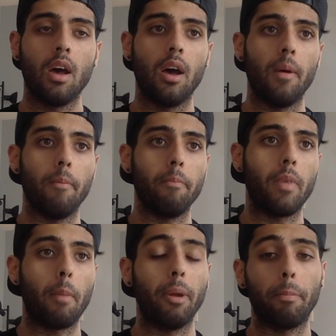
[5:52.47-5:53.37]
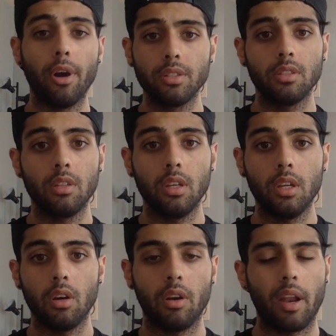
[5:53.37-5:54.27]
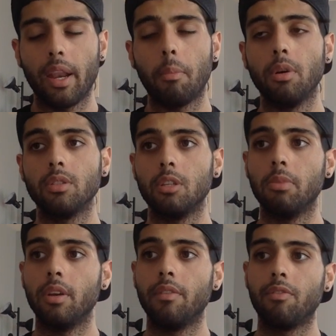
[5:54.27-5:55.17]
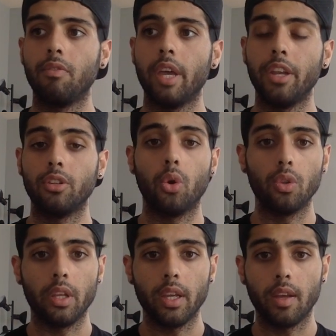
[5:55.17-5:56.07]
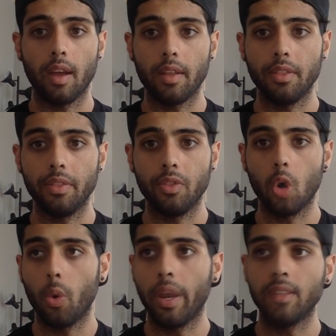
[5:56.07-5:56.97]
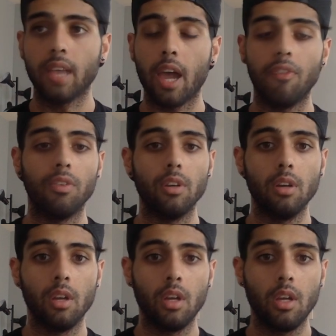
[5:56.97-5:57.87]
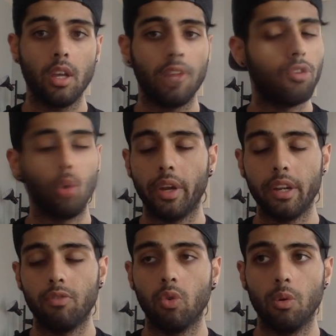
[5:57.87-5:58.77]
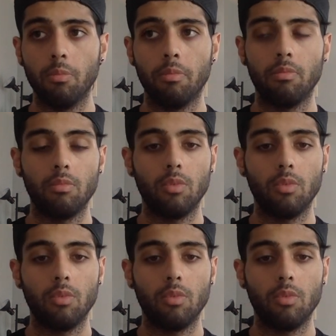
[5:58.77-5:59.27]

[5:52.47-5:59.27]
But personally, or not personally, but anecdotally, no one has ever, if you go on any forum,